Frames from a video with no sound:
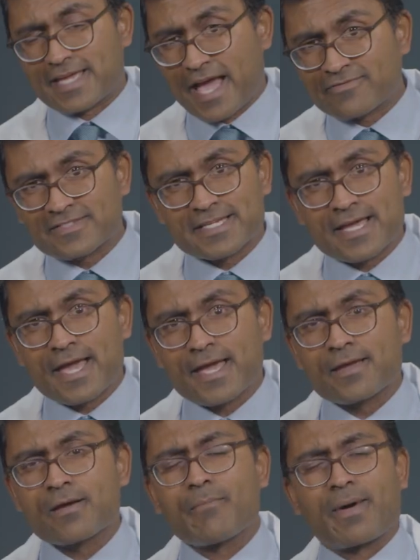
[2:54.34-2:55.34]

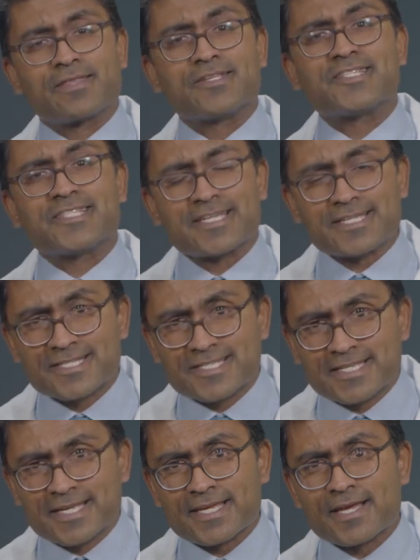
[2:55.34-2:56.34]
FDA, by the
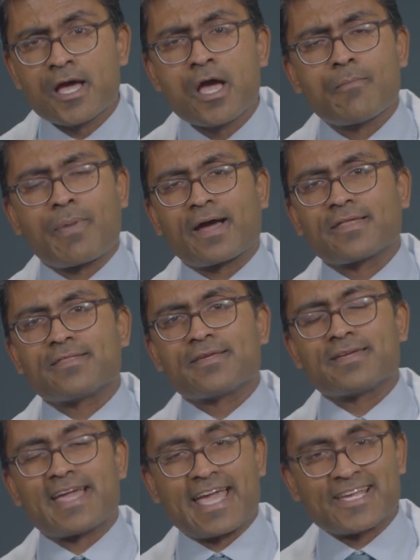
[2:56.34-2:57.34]
CDC, by
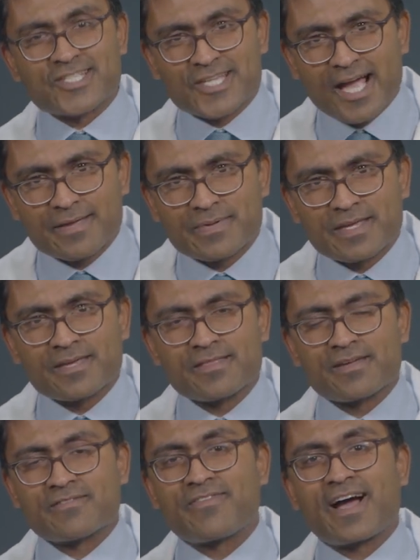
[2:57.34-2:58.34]
the ACIP, the
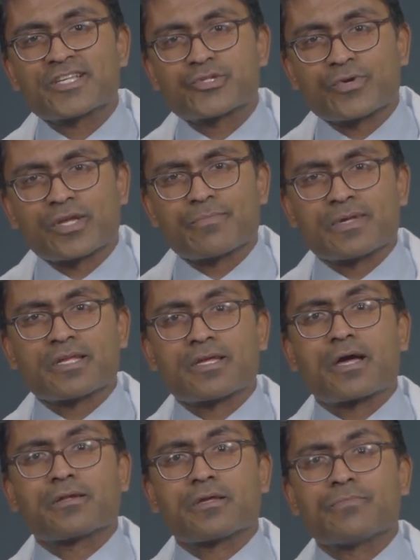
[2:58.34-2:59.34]
Advisory Committee
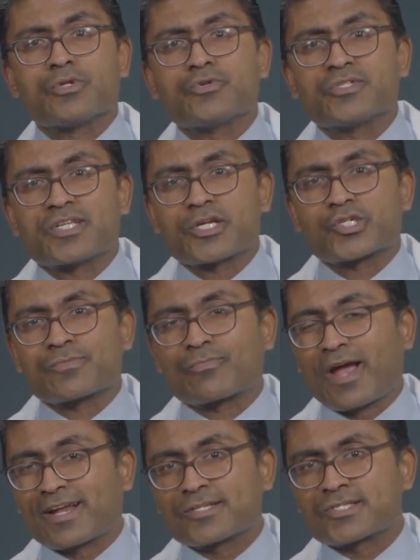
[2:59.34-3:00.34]
on Immunization
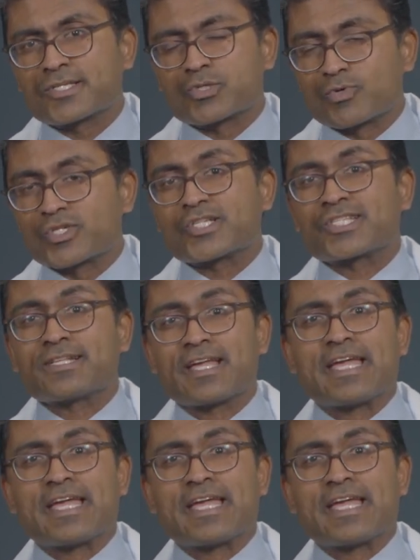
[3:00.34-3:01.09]
Practices, which is an